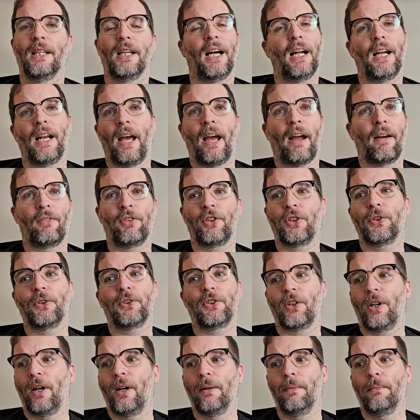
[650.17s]
And every single
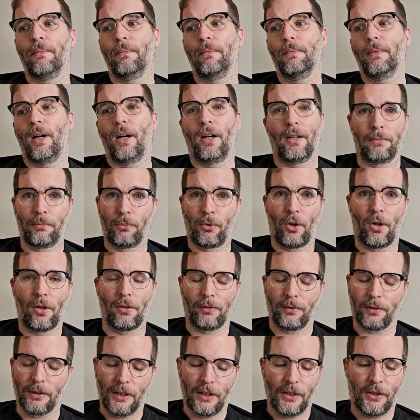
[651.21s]
time I'm
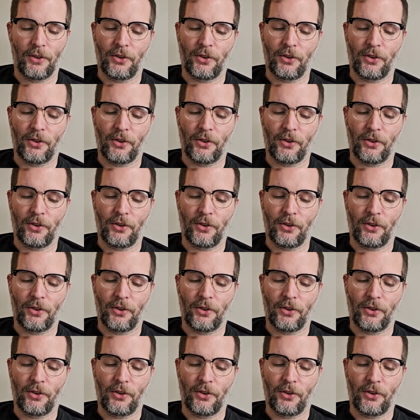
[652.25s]
wrong.